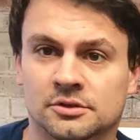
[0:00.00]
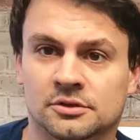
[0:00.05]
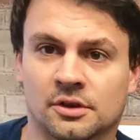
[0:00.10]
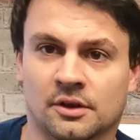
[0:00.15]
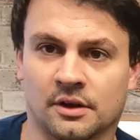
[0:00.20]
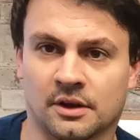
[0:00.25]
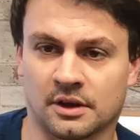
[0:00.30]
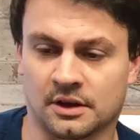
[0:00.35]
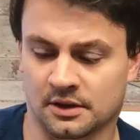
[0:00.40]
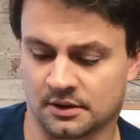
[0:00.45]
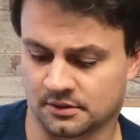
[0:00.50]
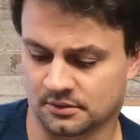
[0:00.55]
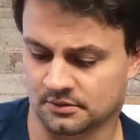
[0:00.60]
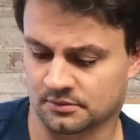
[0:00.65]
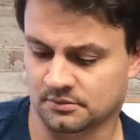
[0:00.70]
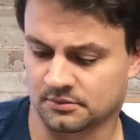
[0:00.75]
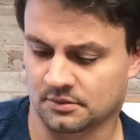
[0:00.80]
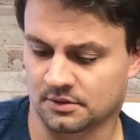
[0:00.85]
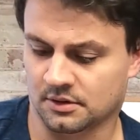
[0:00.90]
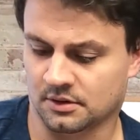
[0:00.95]
So the
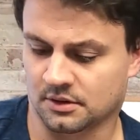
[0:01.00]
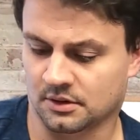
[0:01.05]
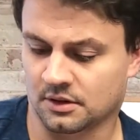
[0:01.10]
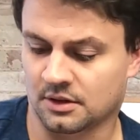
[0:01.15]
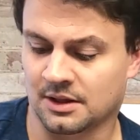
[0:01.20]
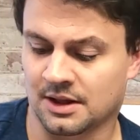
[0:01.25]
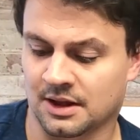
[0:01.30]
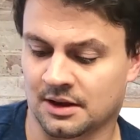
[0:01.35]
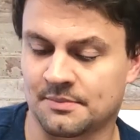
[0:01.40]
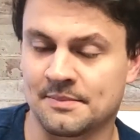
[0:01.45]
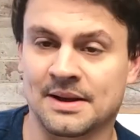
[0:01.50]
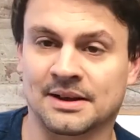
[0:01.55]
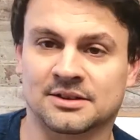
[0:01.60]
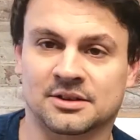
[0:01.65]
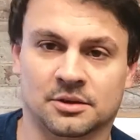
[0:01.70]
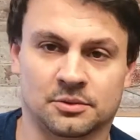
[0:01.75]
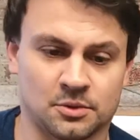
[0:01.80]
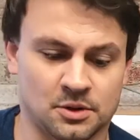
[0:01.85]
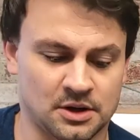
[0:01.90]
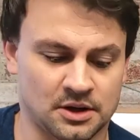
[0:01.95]
Clarke
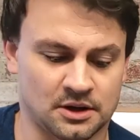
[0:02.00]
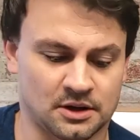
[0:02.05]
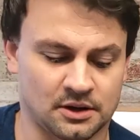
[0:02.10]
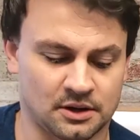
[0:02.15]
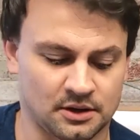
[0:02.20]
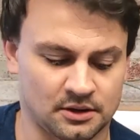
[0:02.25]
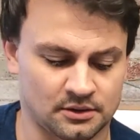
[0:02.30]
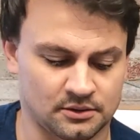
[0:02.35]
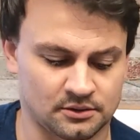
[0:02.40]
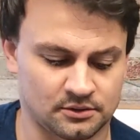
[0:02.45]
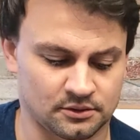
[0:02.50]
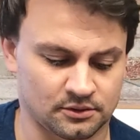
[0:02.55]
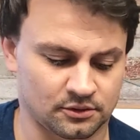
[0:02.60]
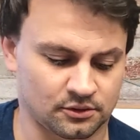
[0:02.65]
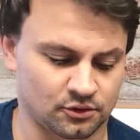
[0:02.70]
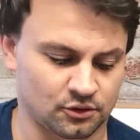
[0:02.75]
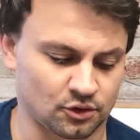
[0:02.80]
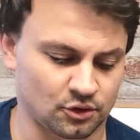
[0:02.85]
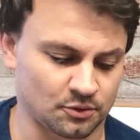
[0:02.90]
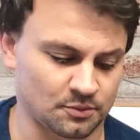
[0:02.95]
Metalworker
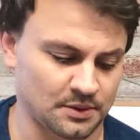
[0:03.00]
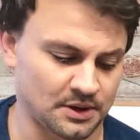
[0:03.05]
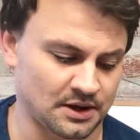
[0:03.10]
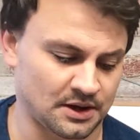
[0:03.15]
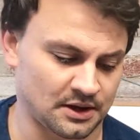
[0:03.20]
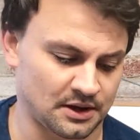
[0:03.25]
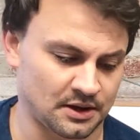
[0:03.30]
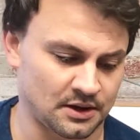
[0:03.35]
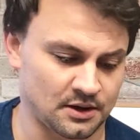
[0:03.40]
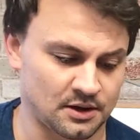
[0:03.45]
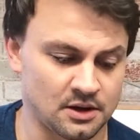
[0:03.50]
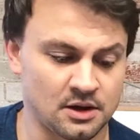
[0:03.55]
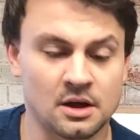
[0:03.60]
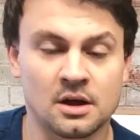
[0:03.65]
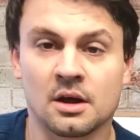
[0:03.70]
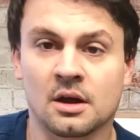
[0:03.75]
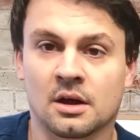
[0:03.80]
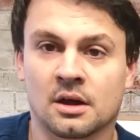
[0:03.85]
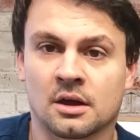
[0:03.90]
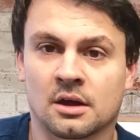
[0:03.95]
took me
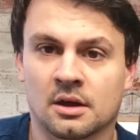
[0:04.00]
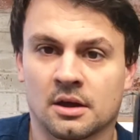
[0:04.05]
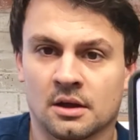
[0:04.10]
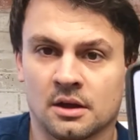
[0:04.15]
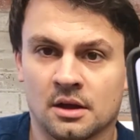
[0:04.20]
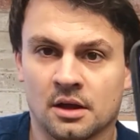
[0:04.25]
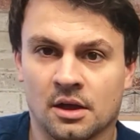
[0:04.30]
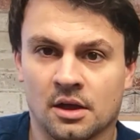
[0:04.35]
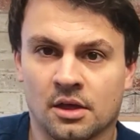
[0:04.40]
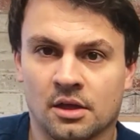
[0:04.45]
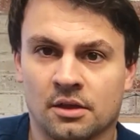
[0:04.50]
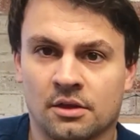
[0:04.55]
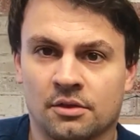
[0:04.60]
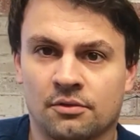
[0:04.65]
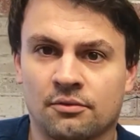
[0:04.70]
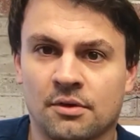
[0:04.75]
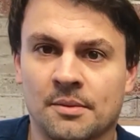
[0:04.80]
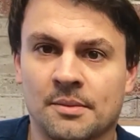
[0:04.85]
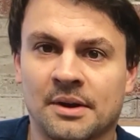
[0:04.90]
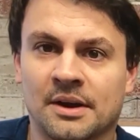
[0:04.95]

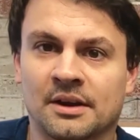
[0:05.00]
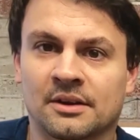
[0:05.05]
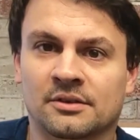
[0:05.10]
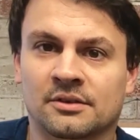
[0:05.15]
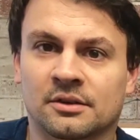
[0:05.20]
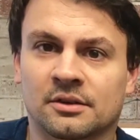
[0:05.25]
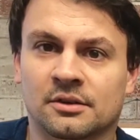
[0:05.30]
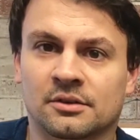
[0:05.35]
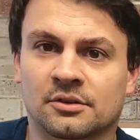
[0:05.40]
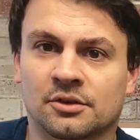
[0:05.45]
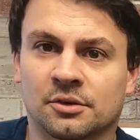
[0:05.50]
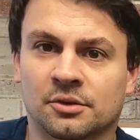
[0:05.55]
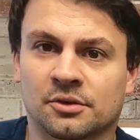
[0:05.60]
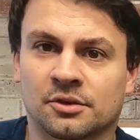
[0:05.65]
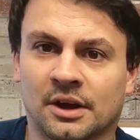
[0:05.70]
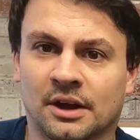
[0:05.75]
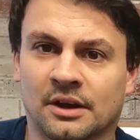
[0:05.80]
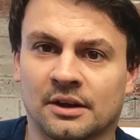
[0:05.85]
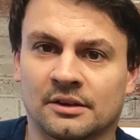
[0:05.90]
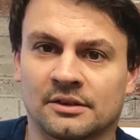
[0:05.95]
3 minutes 2
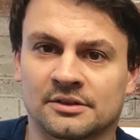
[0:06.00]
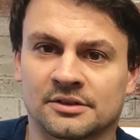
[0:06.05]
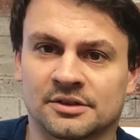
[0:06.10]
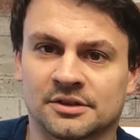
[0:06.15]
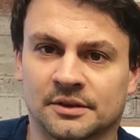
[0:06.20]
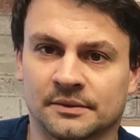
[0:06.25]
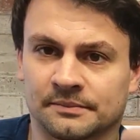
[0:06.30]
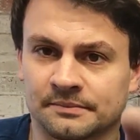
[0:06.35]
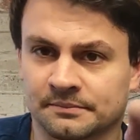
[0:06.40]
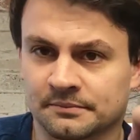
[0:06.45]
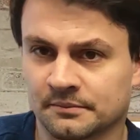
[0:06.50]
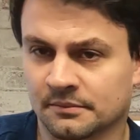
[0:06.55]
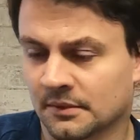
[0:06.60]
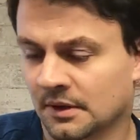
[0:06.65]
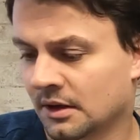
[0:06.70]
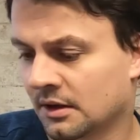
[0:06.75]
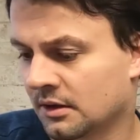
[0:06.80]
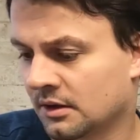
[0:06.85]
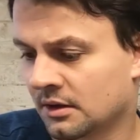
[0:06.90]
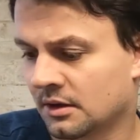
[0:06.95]
seconds
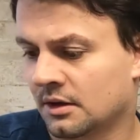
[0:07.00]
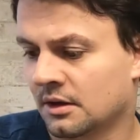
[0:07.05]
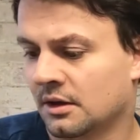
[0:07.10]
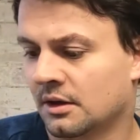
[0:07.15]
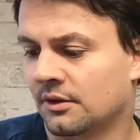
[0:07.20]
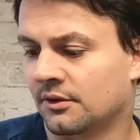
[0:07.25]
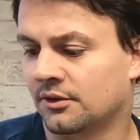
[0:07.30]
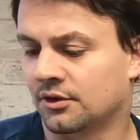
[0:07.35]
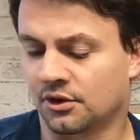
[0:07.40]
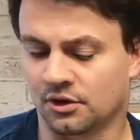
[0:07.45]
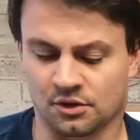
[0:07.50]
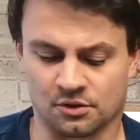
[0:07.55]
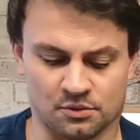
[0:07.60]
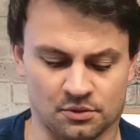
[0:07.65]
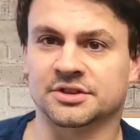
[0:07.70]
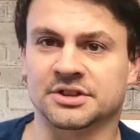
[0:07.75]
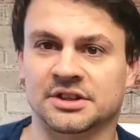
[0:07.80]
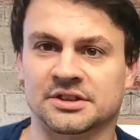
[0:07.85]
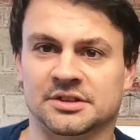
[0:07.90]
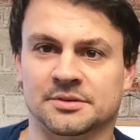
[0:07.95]
to
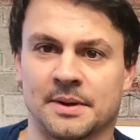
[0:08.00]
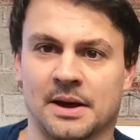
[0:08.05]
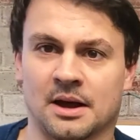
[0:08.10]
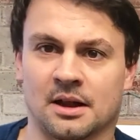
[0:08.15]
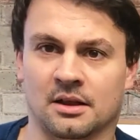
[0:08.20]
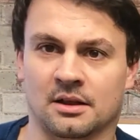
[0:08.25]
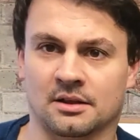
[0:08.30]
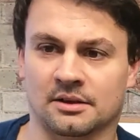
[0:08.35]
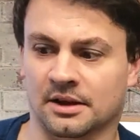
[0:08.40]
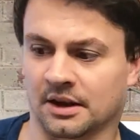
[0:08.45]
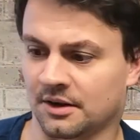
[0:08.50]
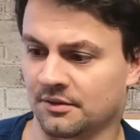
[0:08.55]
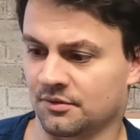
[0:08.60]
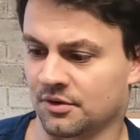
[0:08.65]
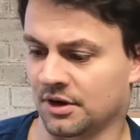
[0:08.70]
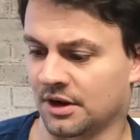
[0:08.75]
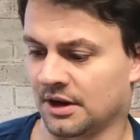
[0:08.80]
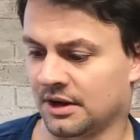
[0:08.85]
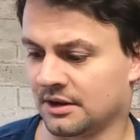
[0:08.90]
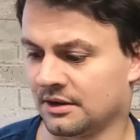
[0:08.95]
change the belt, get it
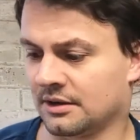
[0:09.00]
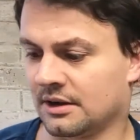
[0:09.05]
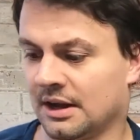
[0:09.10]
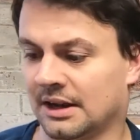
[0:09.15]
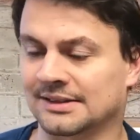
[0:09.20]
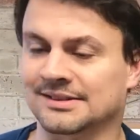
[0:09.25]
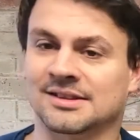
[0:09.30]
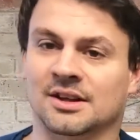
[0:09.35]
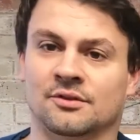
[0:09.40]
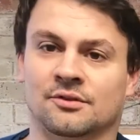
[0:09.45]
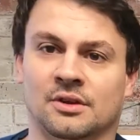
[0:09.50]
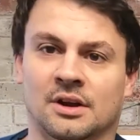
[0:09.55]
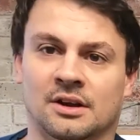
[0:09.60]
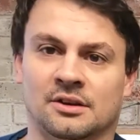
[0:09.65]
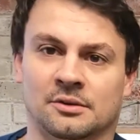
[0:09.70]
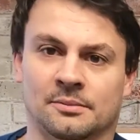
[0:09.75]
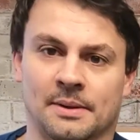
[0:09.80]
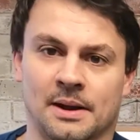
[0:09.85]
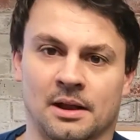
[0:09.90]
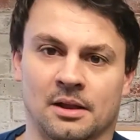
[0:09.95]
running and centralise
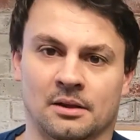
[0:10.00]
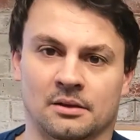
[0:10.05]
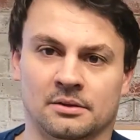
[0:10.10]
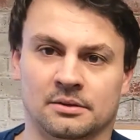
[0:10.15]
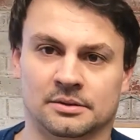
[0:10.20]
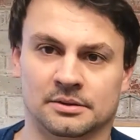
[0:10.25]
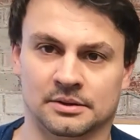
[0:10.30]
the belt.